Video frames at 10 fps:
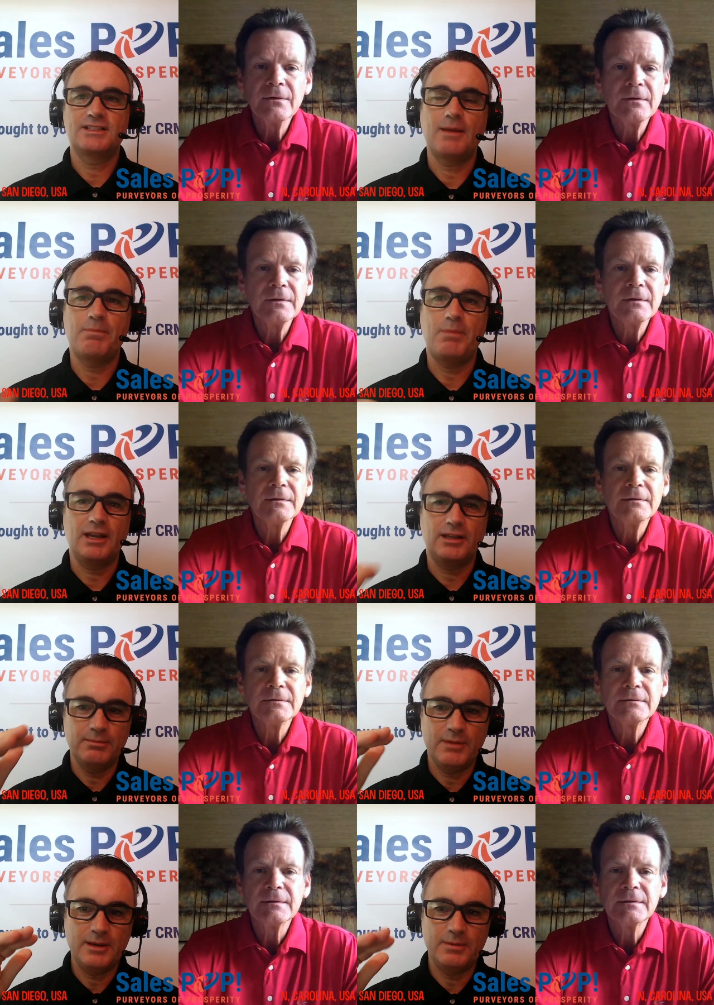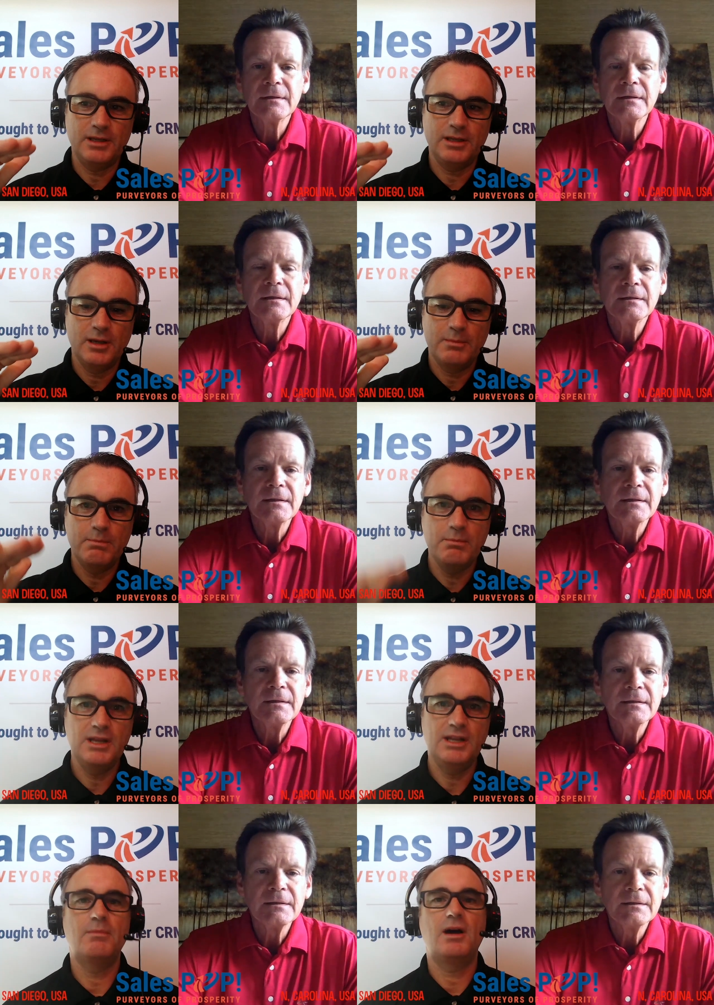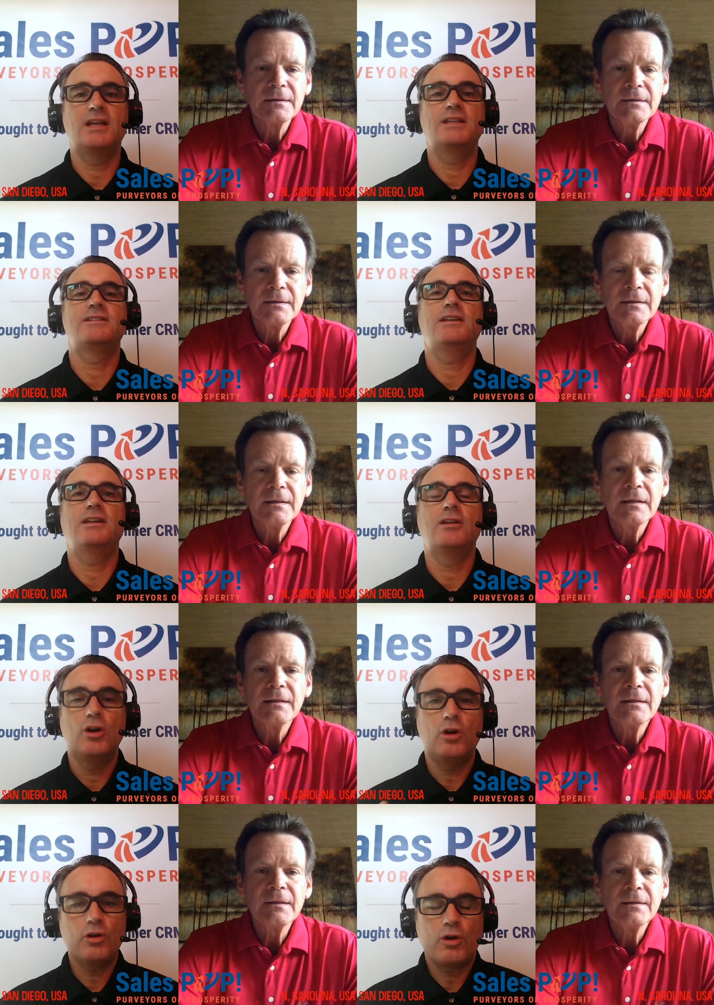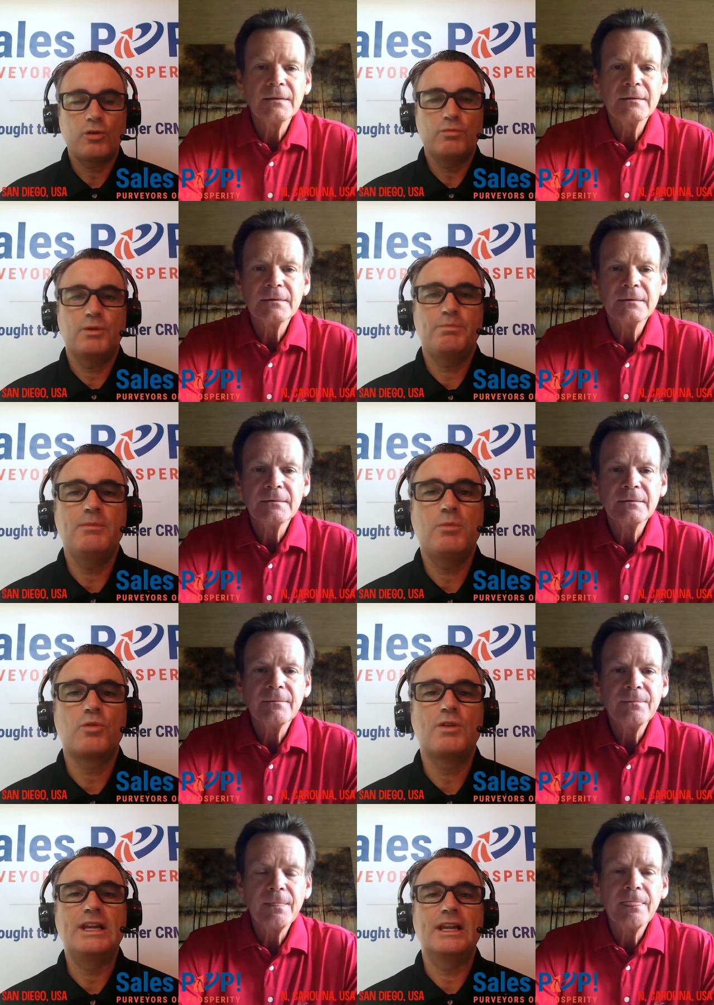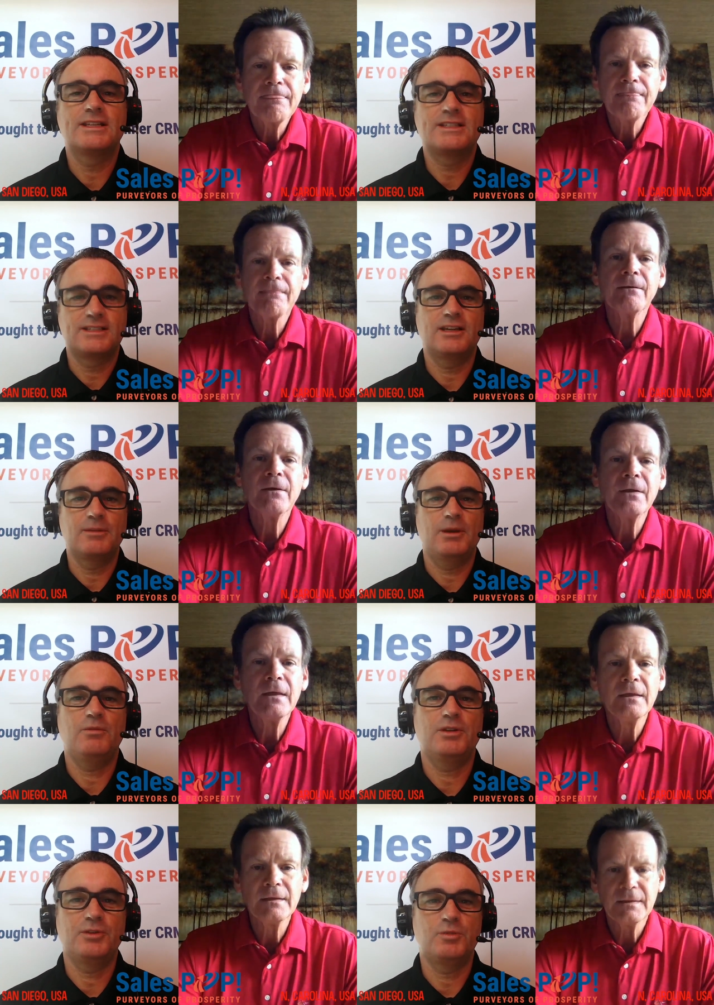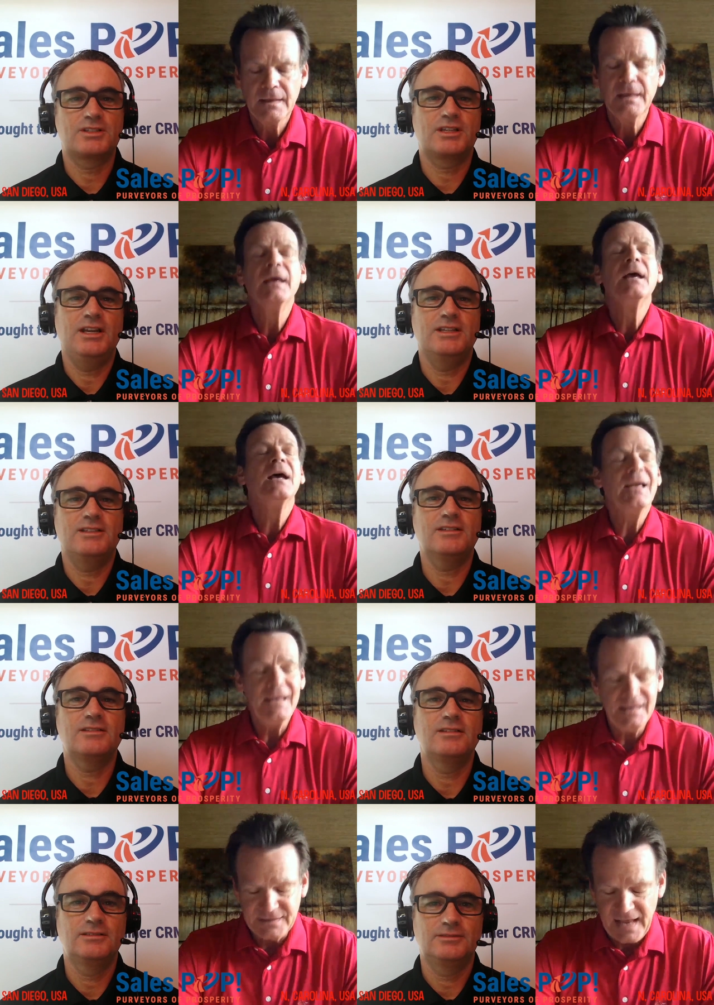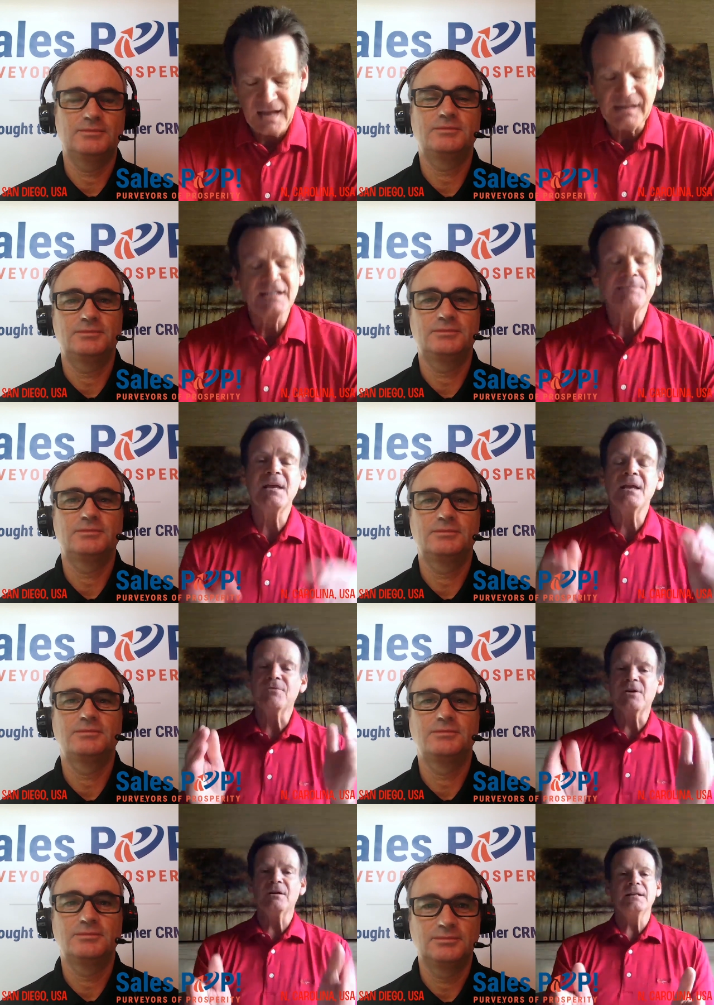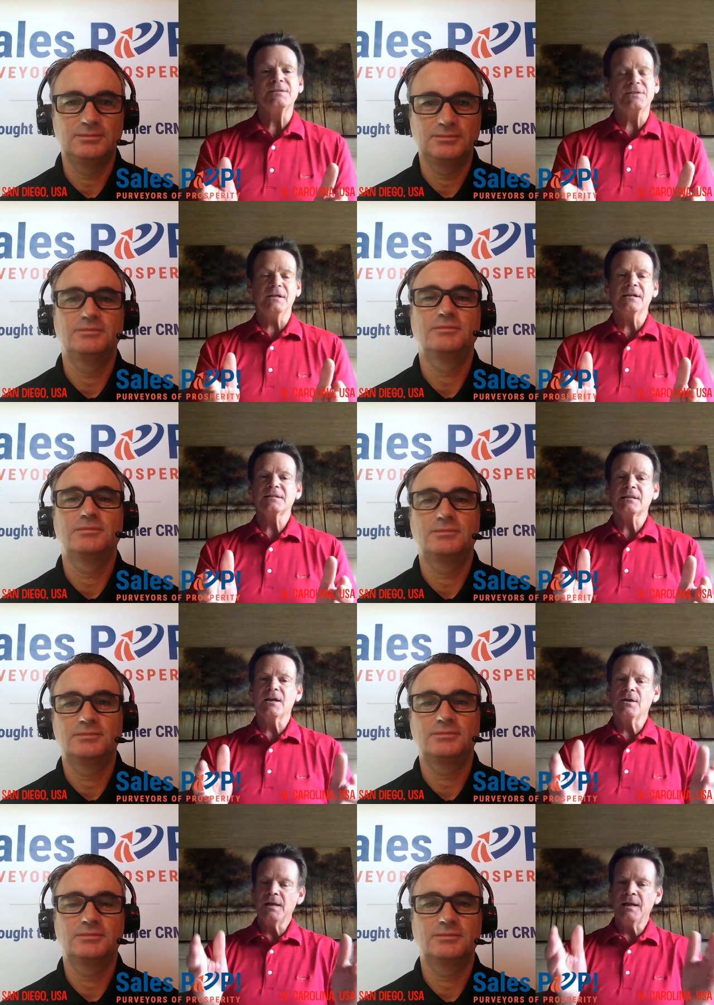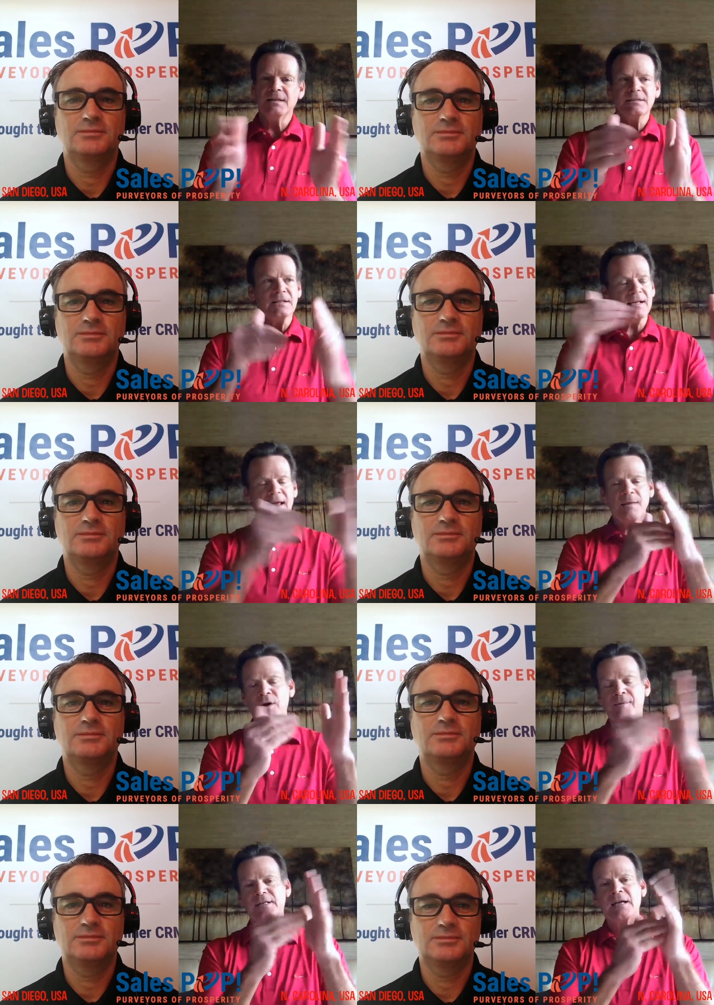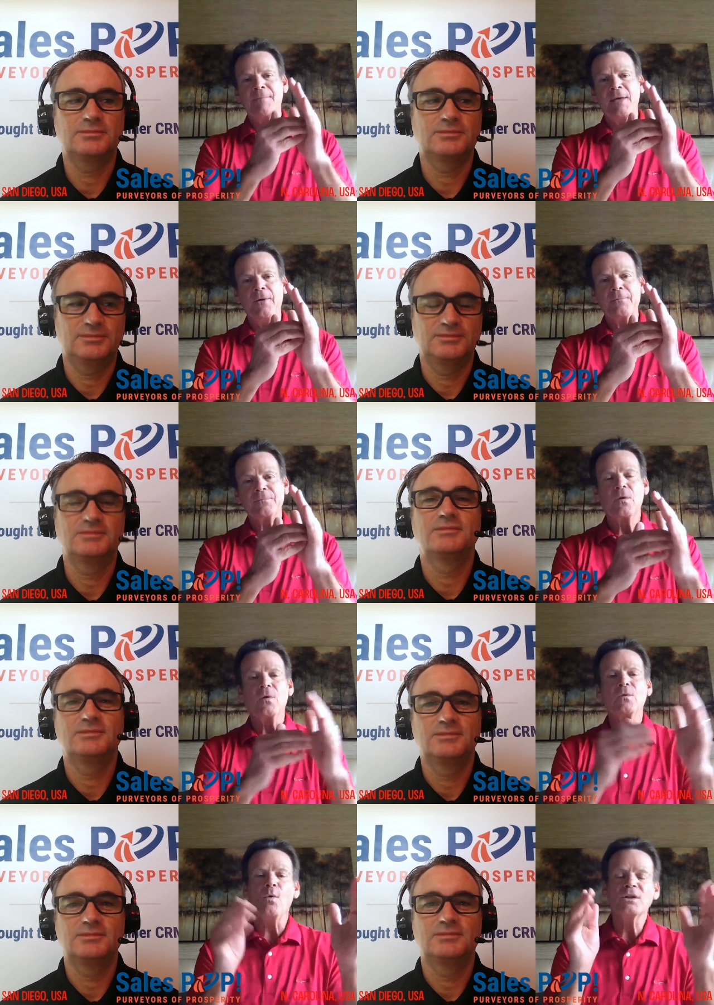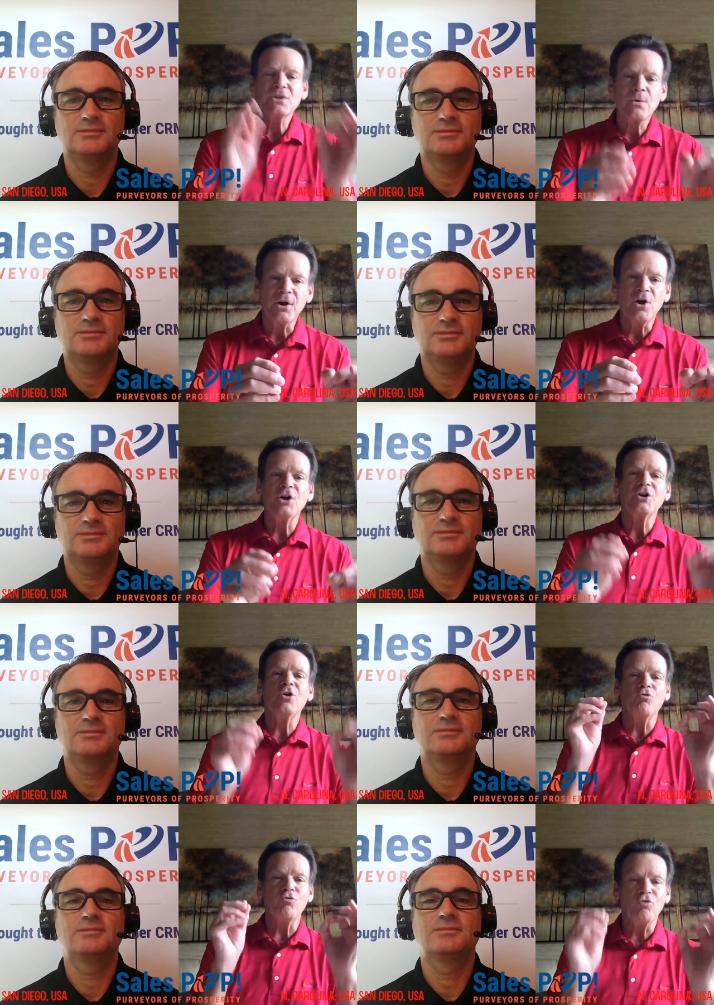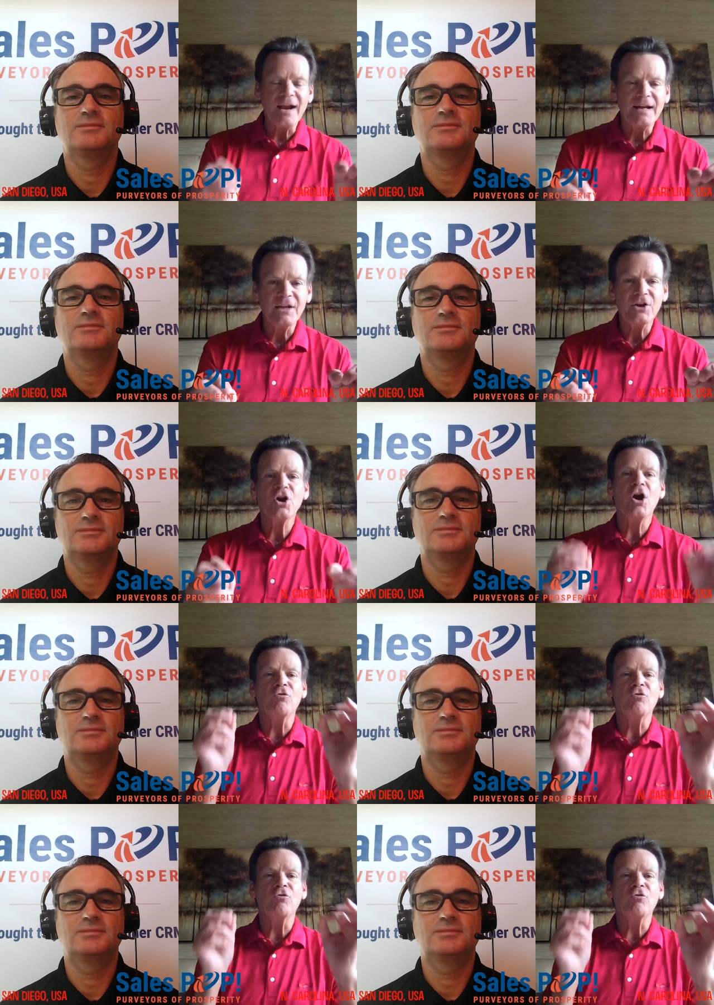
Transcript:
Speaker 1: a step back and maybe minimizing or or being more realistic about what the worst case is.
Speaker 2: Exactly, it's being realistic. It's like and it's like, hey, wait a minute, timeout. What's going on right here,